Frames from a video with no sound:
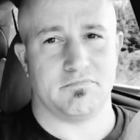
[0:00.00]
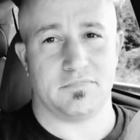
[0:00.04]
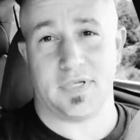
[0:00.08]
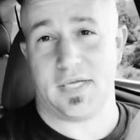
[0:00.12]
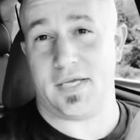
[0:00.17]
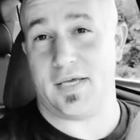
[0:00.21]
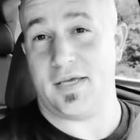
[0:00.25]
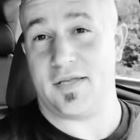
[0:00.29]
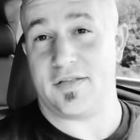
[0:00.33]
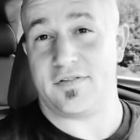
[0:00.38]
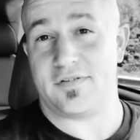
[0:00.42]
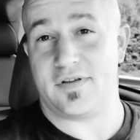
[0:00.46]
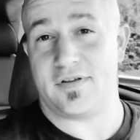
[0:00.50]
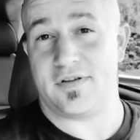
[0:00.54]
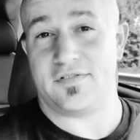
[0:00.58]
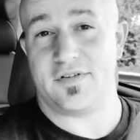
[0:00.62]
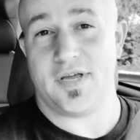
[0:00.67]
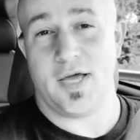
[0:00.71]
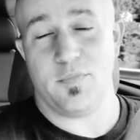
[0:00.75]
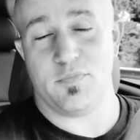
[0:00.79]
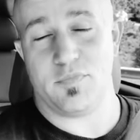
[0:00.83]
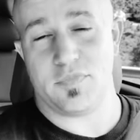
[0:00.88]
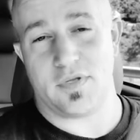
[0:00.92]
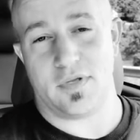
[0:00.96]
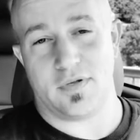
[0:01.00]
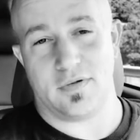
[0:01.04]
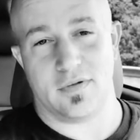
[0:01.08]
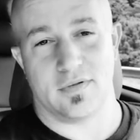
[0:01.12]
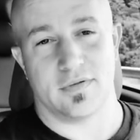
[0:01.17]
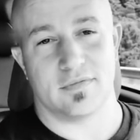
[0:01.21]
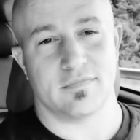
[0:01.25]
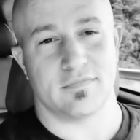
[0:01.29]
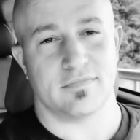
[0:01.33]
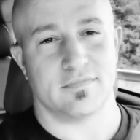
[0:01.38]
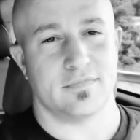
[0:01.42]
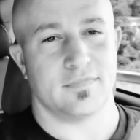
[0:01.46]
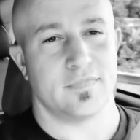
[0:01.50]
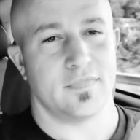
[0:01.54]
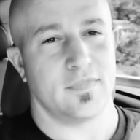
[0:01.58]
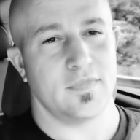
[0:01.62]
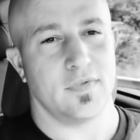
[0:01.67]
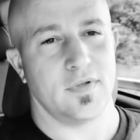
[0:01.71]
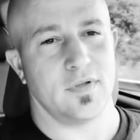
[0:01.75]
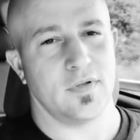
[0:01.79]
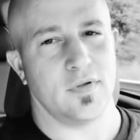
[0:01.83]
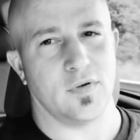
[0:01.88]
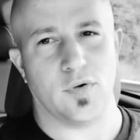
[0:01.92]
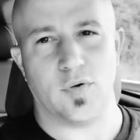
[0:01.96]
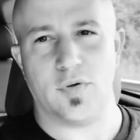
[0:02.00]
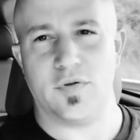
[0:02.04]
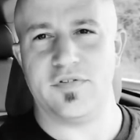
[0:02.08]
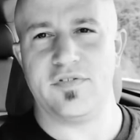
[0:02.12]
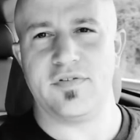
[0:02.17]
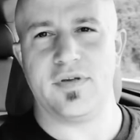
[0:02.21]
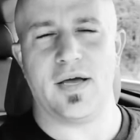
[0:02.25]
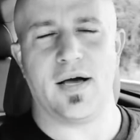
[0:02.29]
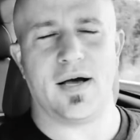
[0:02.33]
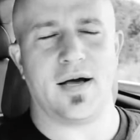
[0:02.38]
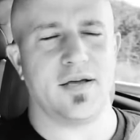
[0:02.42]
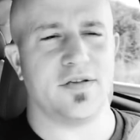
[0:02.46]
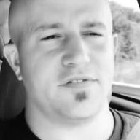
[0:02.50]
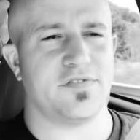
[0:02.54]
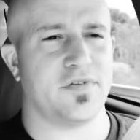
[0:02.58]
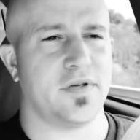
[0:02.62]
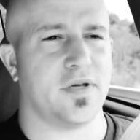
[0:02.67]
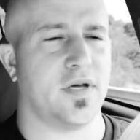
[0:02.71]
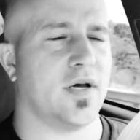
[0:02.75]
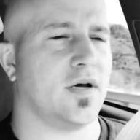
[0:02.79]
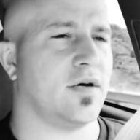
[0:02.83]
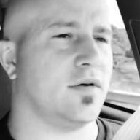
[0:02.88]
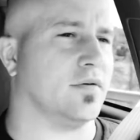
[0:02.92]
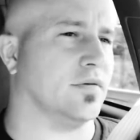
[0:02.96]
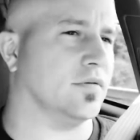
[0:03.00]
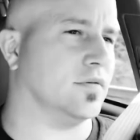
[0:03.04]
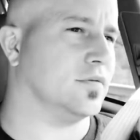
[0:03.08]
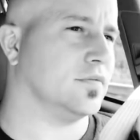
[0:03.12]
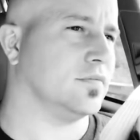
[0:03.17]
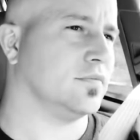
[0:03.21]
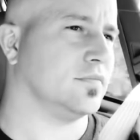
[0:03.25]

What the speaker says: He gets exempted. Holds the ICO.